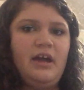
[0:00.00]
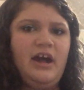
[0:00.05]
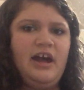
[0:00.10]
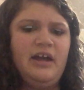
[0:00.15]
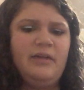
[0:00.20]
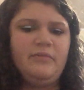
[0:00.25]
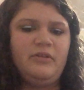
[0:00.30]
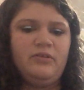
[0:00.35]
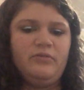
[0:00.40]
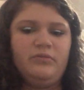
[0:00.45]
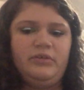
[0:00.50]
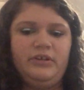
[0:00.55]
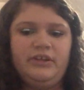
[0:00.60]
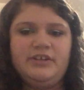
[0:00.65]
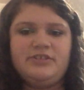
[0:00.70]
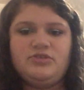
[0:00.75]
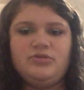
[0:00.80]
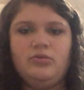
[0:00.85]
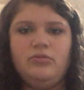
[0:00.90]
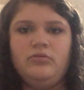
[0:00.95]
I'm
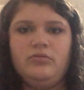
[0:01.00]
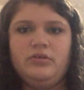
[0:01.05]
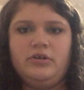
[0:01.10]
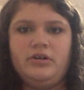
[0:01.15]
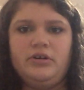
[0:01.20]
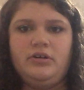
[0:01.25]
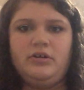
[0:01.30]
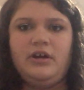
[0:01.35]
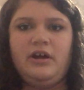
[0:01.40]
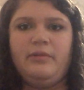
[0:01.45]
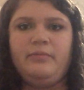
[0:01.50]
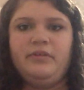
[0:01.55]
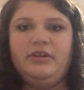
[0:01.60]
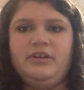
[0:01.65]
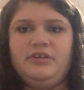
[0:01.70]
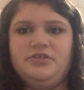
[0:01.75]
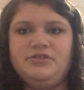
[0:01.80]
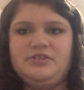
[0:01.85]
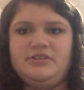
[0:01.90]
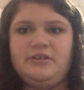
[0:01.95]
really torn. I'm going
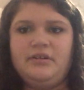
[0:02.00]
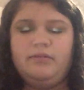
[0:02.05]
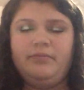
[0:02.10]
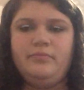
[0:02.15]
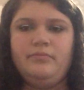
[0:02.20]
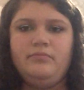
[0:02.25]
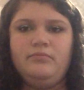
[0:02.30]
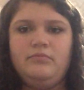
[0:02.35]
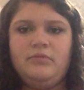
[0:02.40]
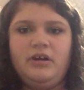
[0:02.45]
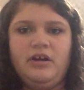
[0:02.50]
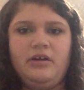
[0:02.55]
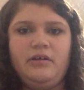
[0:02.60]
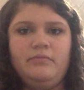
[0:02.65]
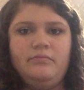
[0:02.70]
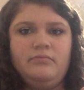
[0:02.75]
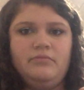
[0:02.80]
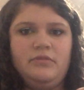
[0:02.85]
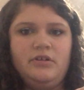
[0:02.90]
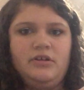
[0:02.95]
to do some
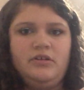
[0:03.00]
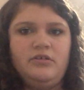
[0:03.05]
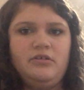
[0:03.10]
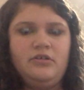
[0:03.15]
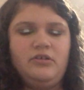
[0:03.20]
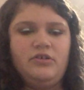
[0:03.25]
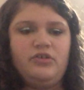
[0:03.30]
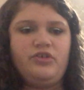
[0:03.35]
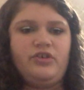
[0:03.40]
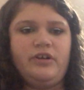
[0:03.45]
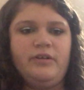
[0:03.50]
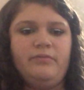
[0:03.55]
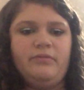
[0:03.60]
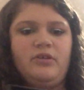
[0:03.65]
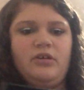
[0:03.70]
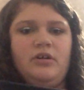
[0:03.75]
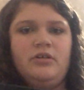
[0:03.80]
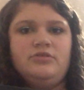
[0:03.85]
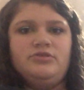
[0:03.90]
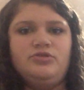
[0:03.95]
cream
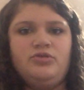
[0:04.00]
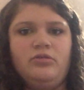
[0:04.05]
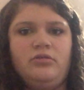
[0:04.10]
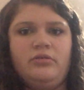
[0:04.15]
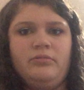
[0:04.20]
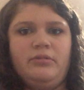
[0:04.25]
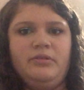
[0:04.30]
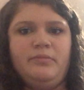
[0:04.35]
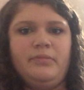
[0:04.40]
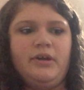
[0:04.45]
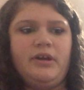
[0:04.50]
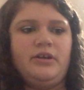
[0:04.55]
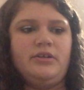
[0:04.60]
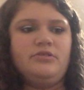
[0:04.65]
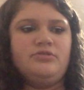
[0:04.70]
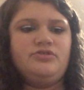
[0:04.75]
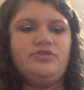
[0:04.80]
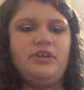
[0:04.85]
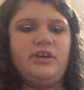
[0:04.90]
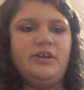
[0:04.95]
contour with
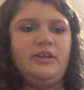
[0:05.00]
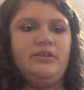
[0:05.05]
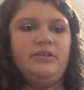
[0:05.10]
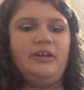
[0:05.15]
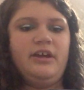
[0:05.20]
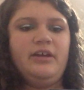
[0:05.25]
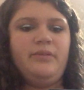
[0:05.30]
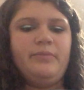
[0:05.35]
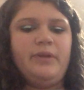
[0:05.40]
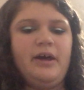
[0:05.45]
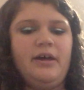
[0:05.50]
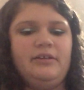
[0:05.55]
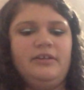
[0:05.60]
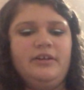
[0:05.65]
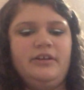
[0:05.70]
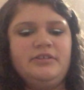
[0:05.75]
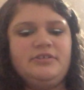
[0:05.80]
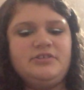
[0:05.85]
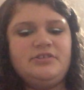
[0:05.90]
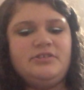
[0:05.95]
my Shade and Light
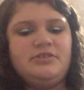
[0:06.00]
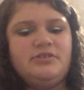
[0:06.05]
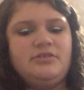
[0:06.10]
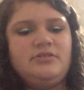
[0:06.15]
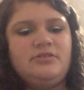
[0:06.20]
palette.